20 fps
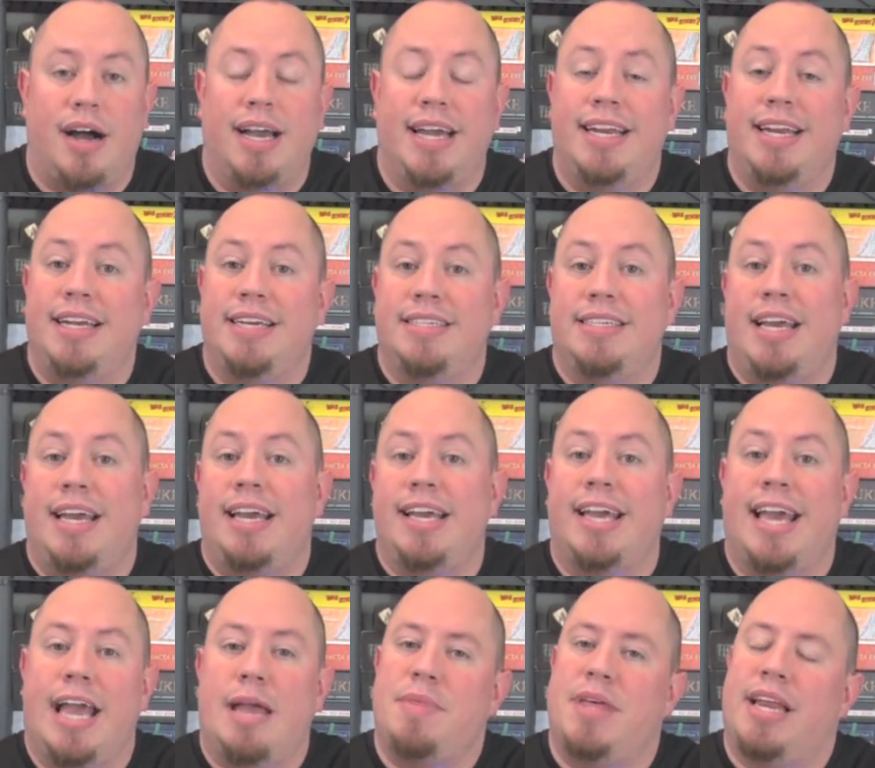It is a
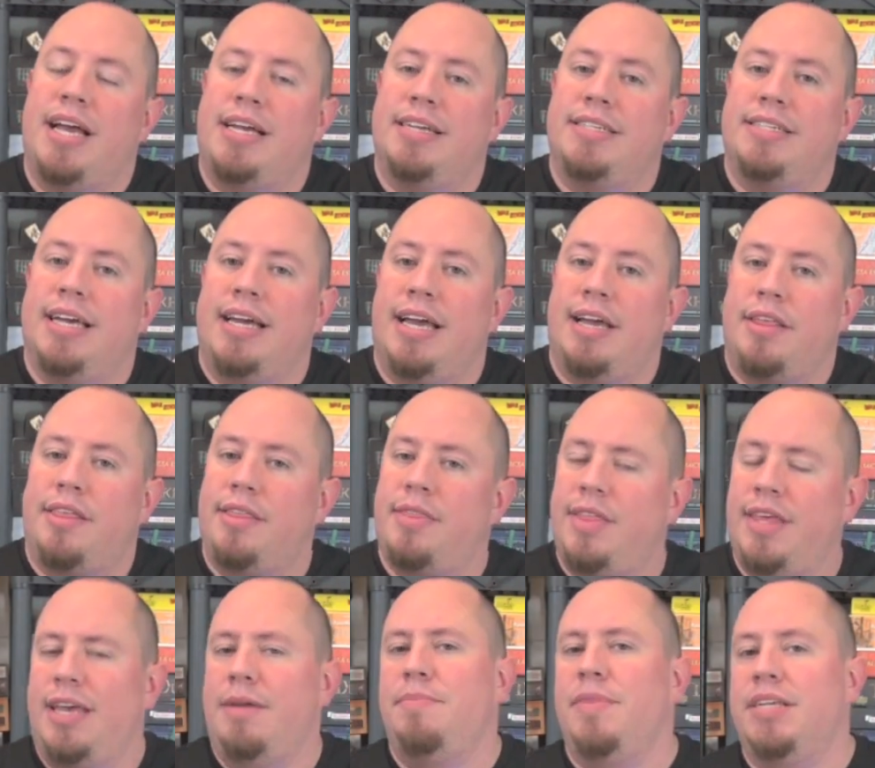game that has a
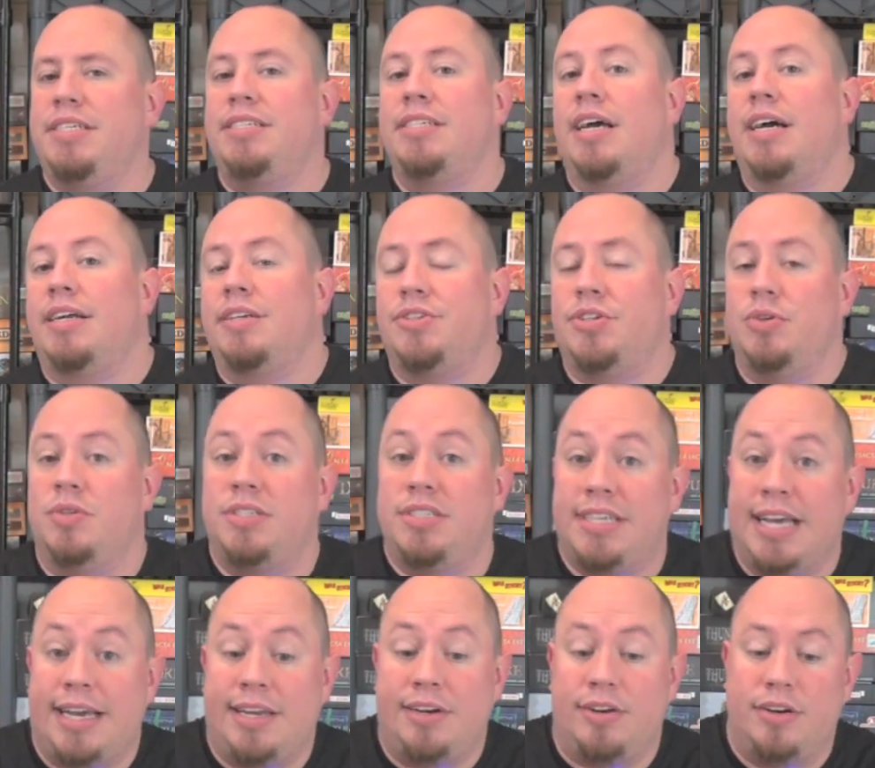theme that's not too
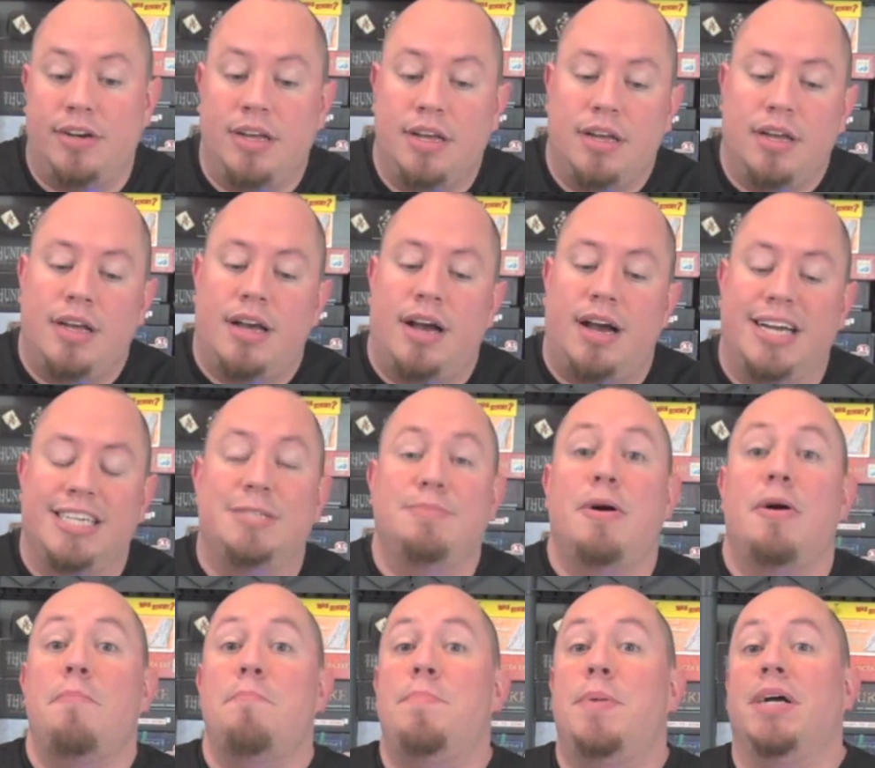standard. It's
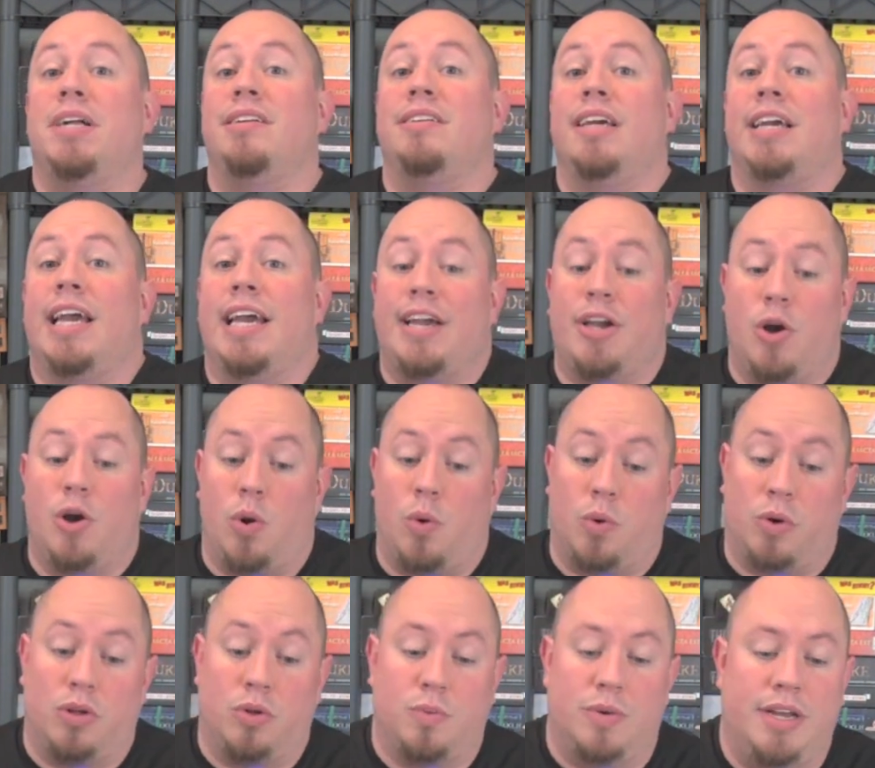about building a
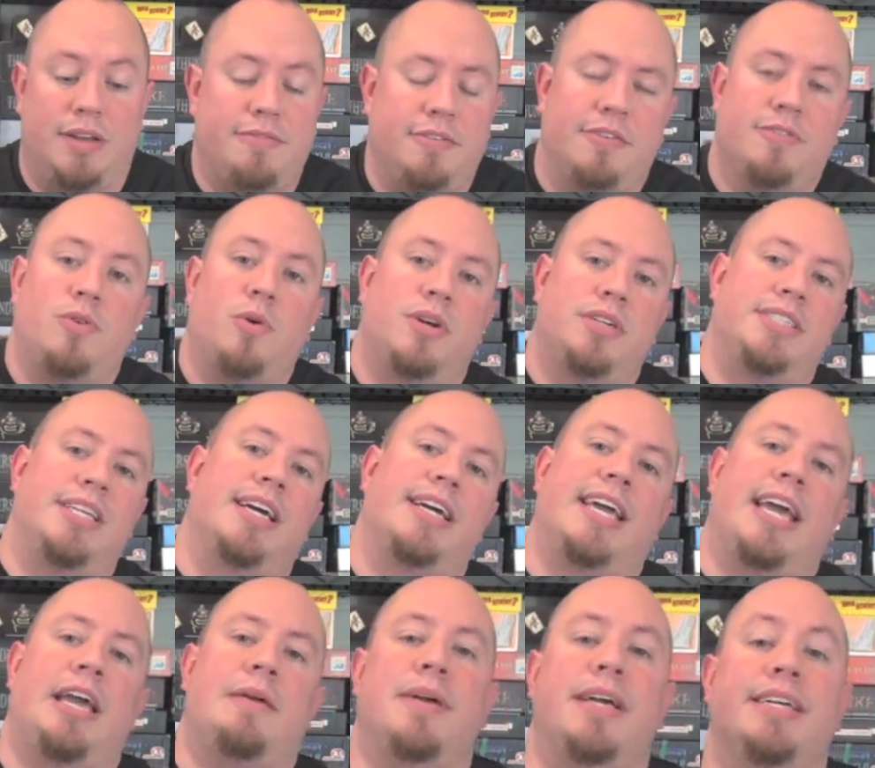coral reef, and of course that
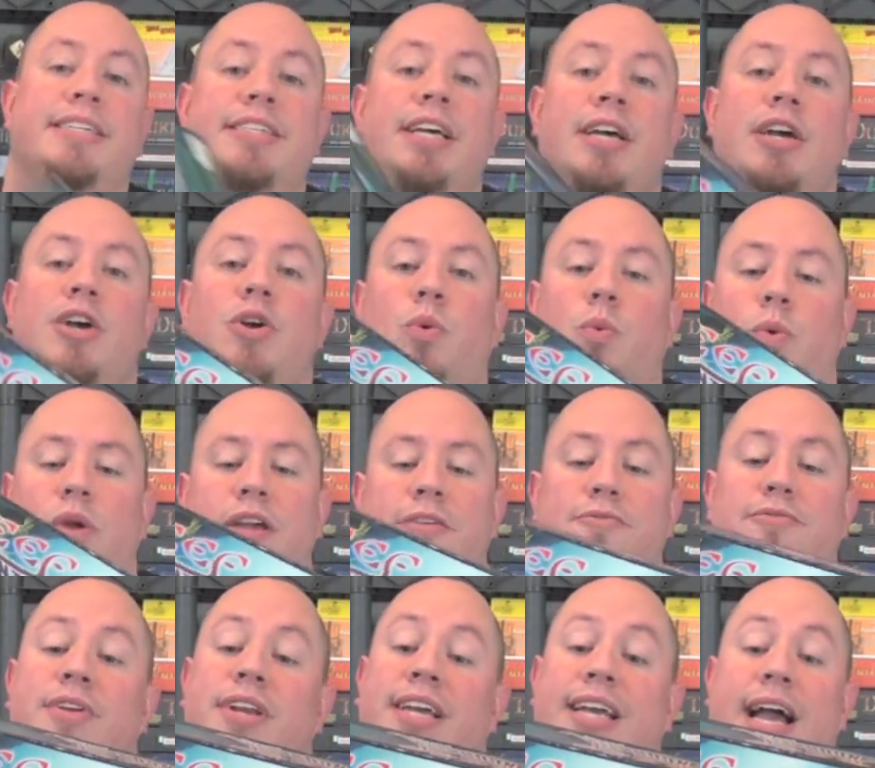game is
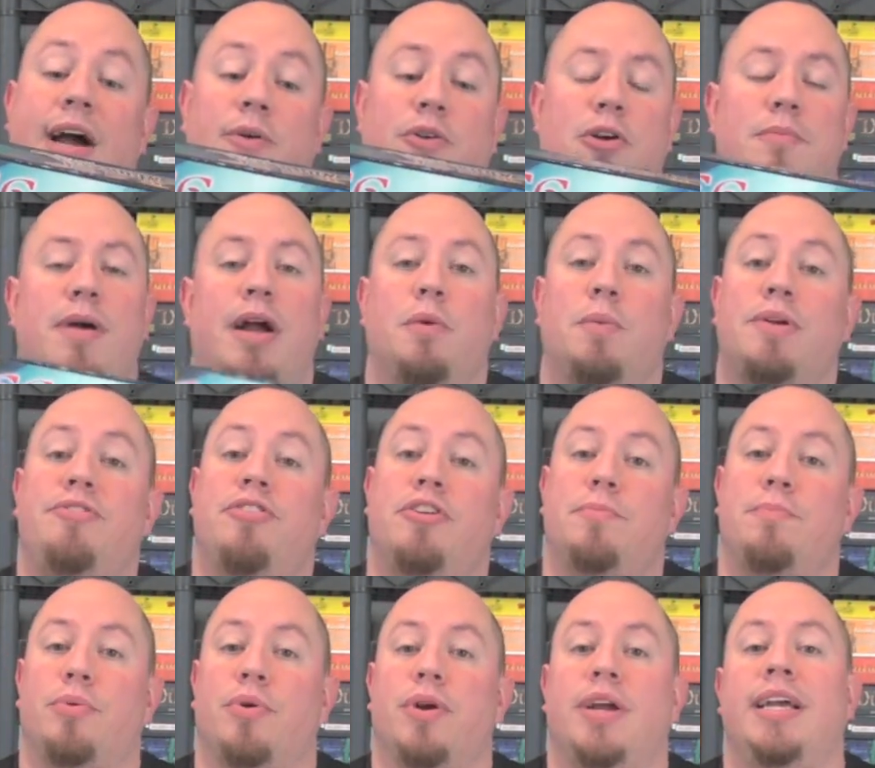Reef Encounter by
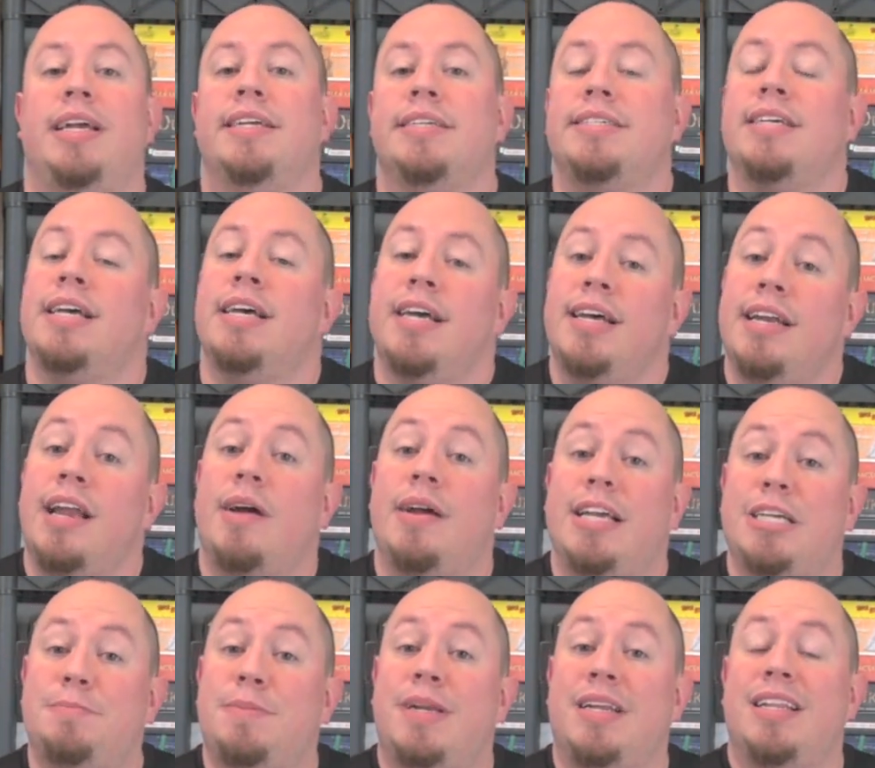Richard Breeze. Now
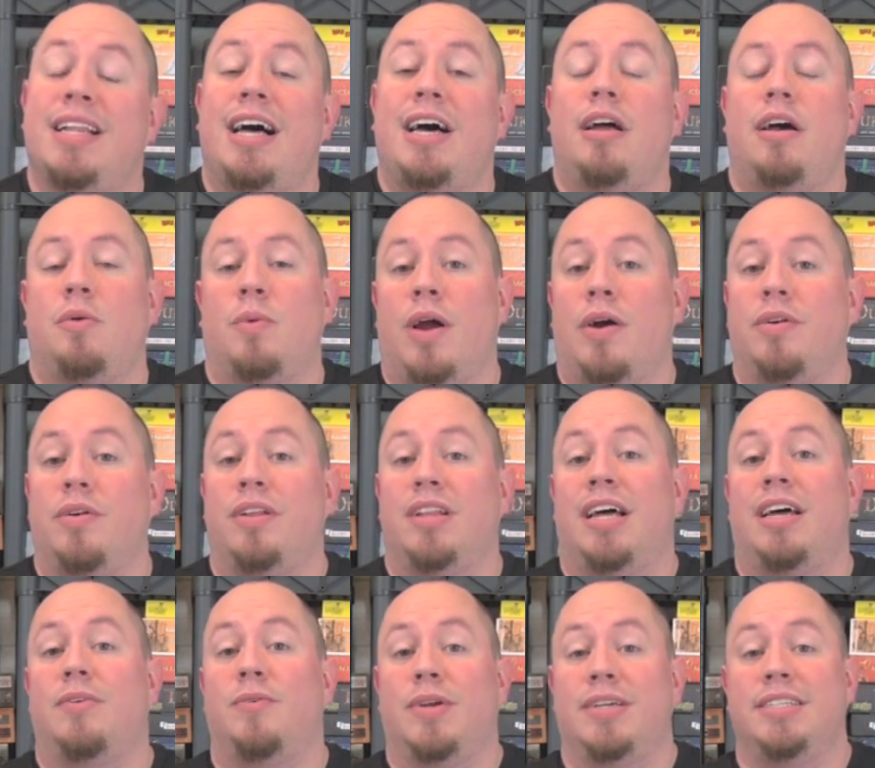he's been around a
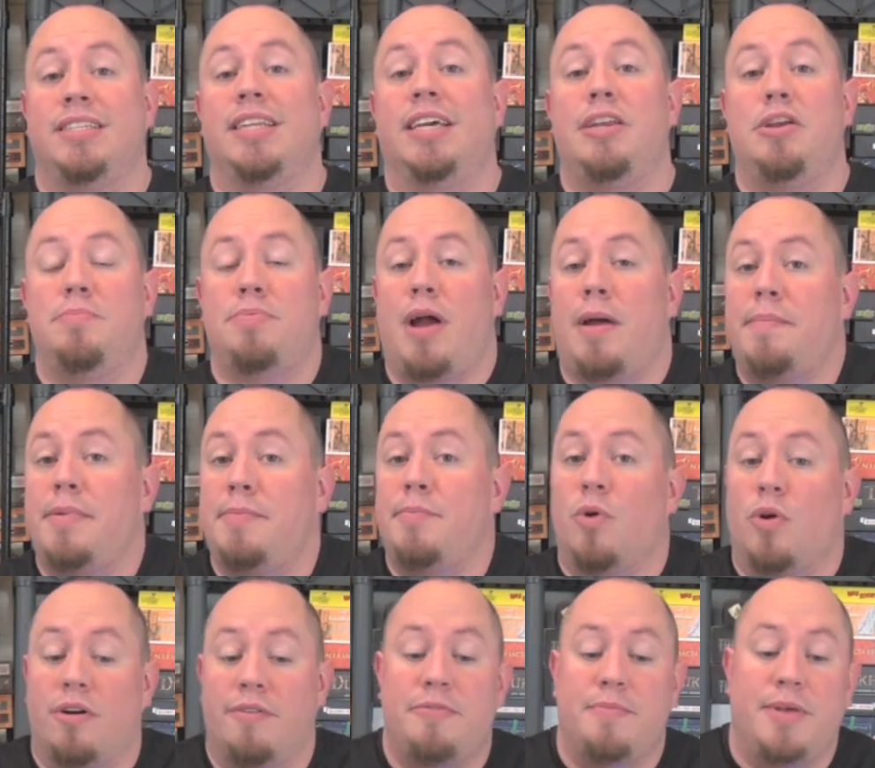lot recently, and you're probably
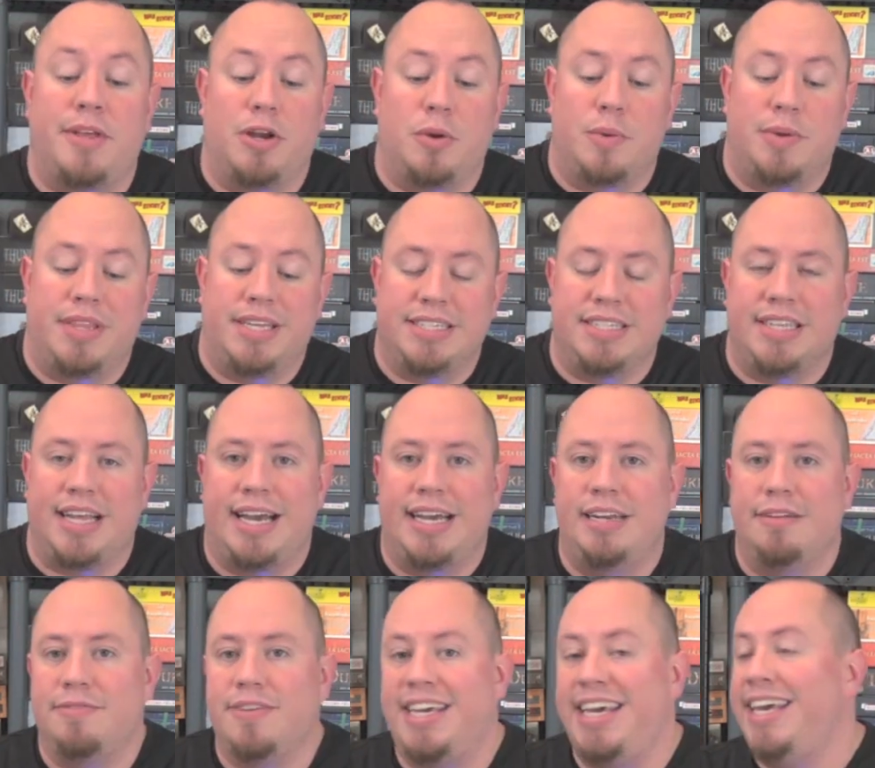more familiar with his
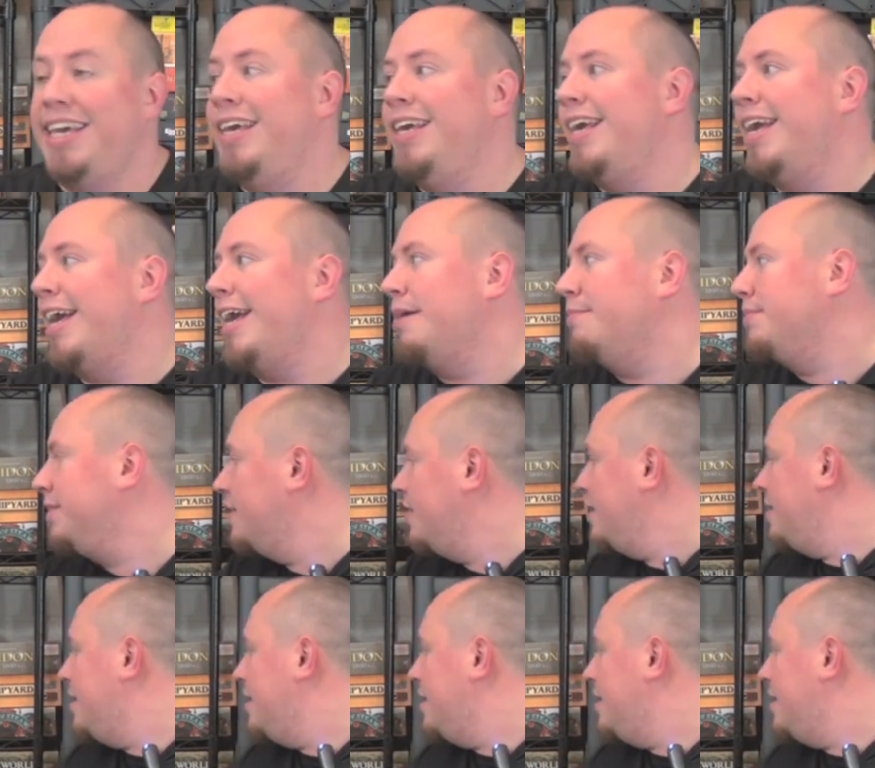line of Key Games.